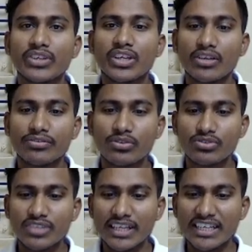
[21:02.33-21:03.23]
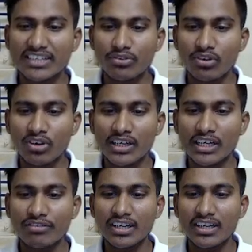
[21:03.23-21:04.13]
If you sell it for
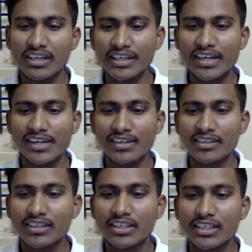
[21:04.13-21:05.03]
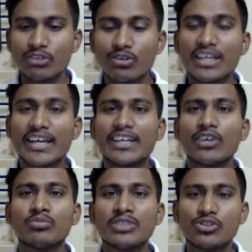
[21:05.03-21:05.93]
1100, you will get how
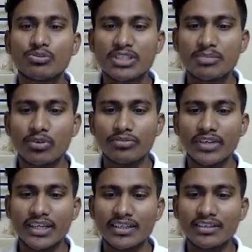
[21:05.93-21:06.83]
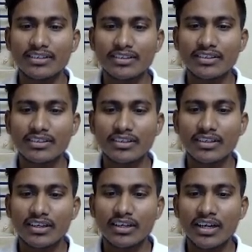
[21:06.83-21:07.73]
much rupees profit?
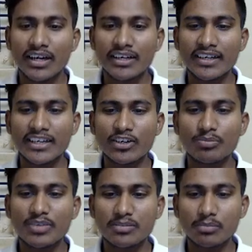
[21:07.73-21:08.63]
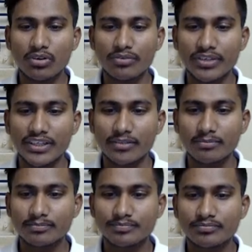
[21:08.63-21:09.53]
100 rupees profit.
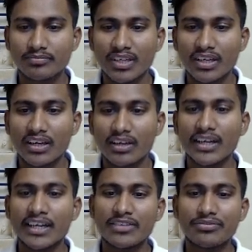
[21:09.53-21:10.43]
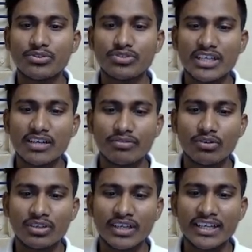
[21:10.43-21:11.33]
And if you sell for
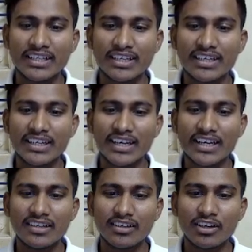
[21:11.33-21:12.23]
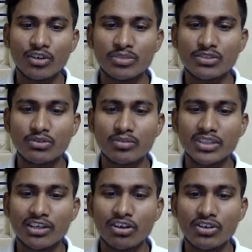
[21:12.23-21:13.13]
900, how much will be the
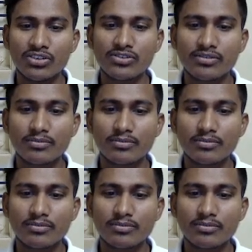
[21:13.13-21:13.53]
loss?